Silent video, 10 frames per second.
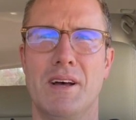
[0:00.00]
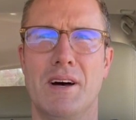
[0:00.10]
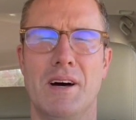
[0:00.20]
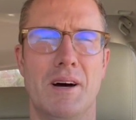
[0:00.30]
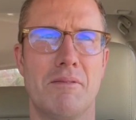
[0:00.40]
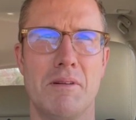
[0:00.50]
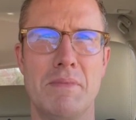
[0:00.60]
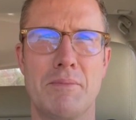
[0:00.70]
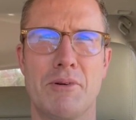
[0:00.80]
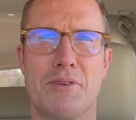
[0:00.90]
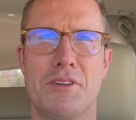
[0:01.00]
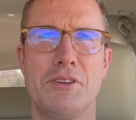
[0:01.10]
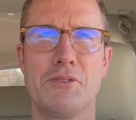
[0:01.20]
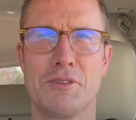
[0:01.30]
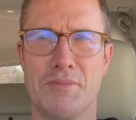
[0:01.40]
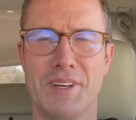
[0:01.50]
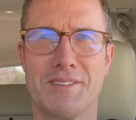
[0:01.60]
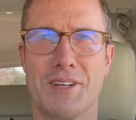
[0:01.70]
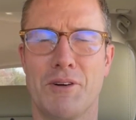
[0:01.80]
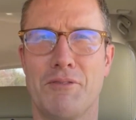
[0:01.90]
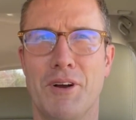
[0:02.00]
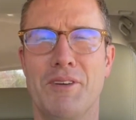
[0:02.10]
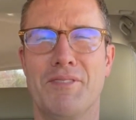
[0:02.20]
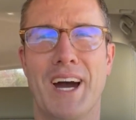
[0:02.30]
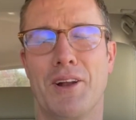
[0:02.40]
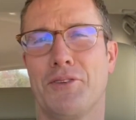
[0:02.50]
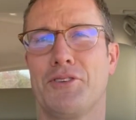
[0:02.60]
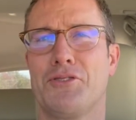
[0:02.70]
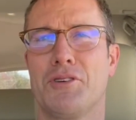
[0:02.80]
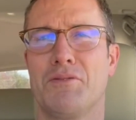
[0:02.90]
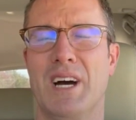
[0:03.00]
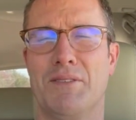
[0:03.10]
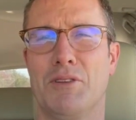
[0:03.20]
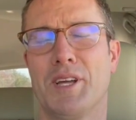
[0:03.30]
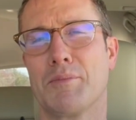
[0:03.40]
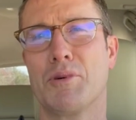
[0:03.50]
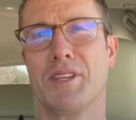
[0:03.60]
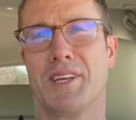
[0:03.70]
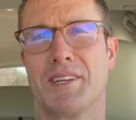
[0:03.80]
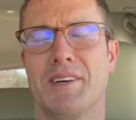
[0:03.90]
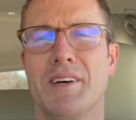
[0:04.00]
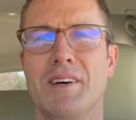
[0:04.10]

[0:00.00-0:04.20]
remember to do some things that are very vital to survival, like breathing.